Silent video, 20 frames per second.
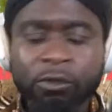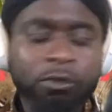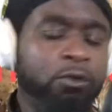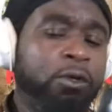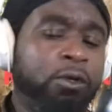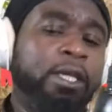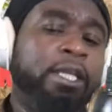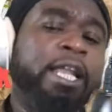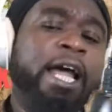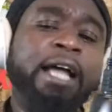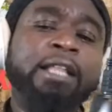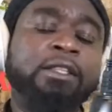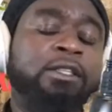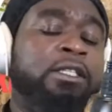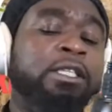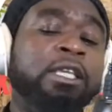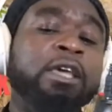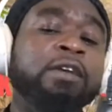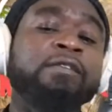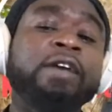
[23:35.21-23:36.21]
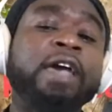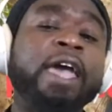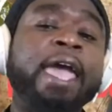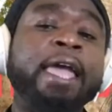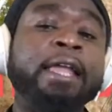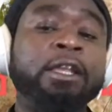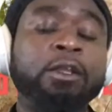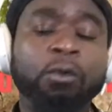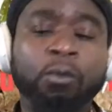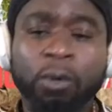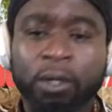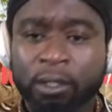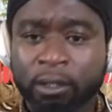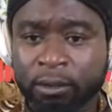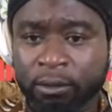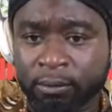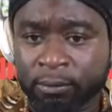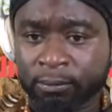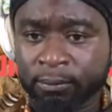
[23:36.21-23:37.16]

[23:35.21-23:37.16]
you cannot save anyone.